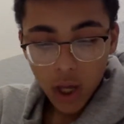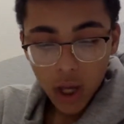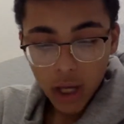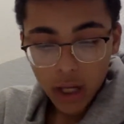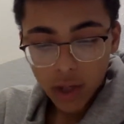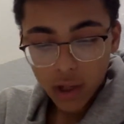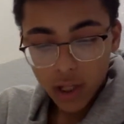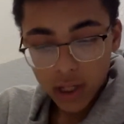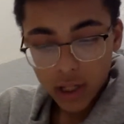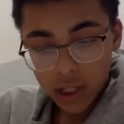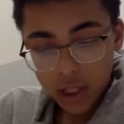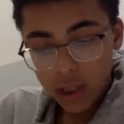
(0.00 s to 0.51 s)
in
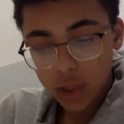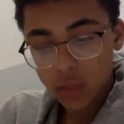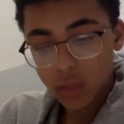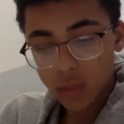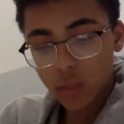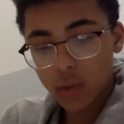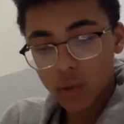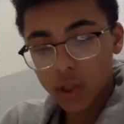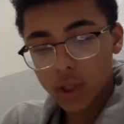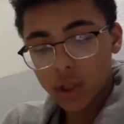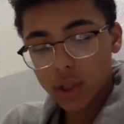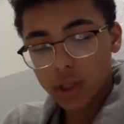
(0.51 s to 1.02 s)
our ears,
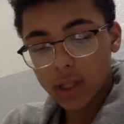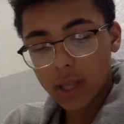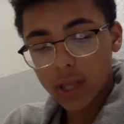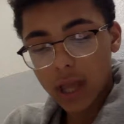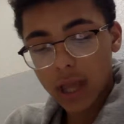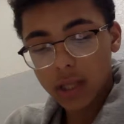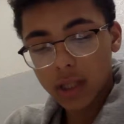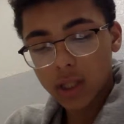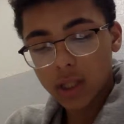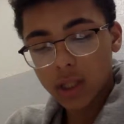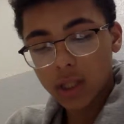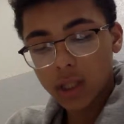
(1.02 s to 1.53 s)
which
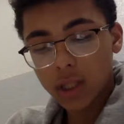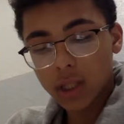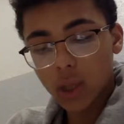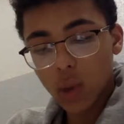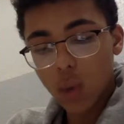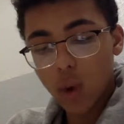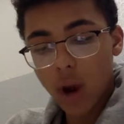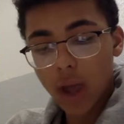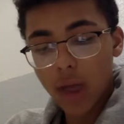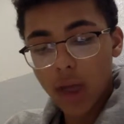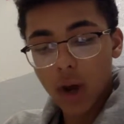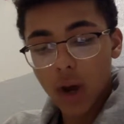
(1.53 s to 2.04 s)
sends the
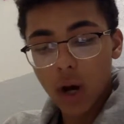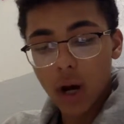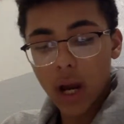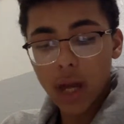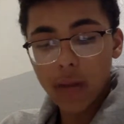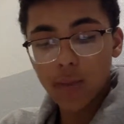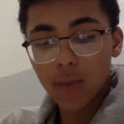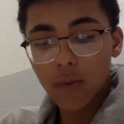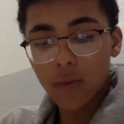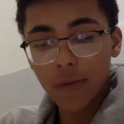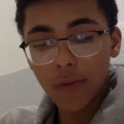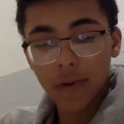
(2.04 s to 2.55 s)
way that our
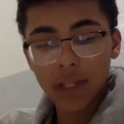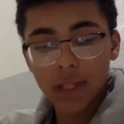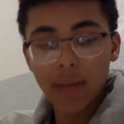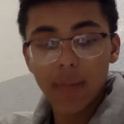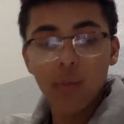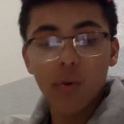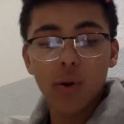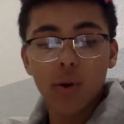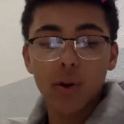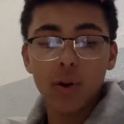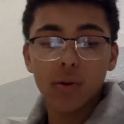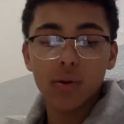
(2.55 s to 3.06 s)
head moves, for
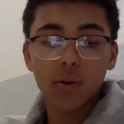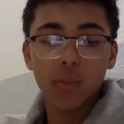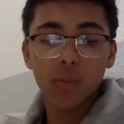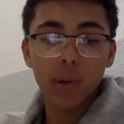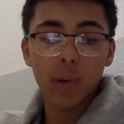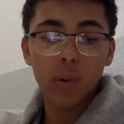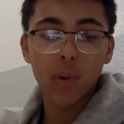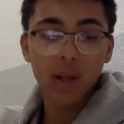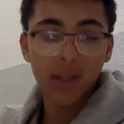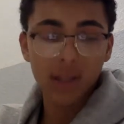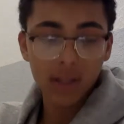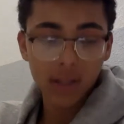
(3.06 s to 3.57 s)
example, in girls who
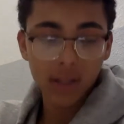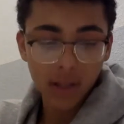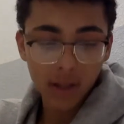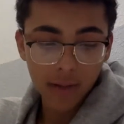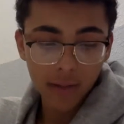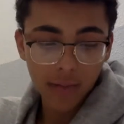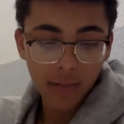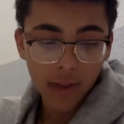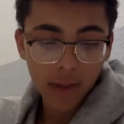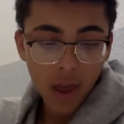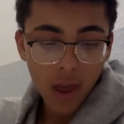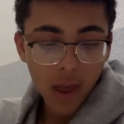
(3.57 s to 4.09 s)
pirouettes and
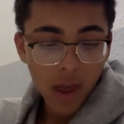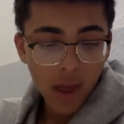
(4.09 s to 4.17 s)
stuff.